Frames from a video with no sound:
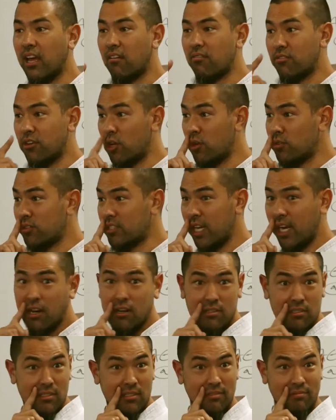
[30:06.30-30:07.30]
have nose
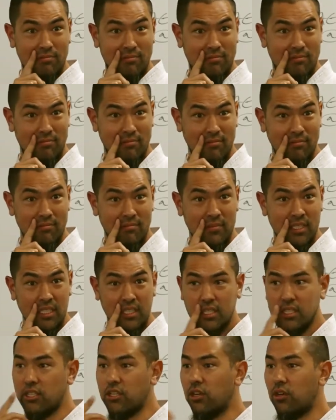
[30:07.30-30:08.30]
hairs.
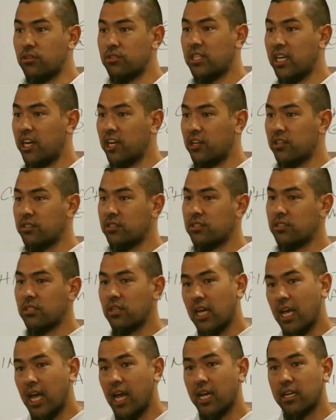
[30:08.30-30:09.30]
Nose hairs
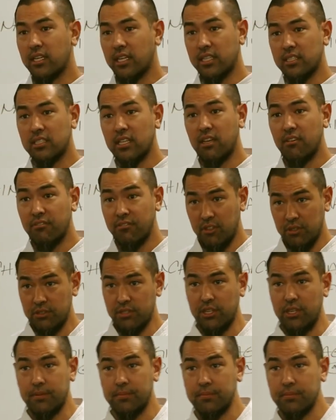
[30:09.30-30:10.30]
act as a
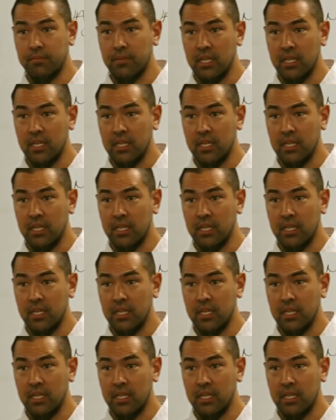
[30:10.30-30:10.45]
filter.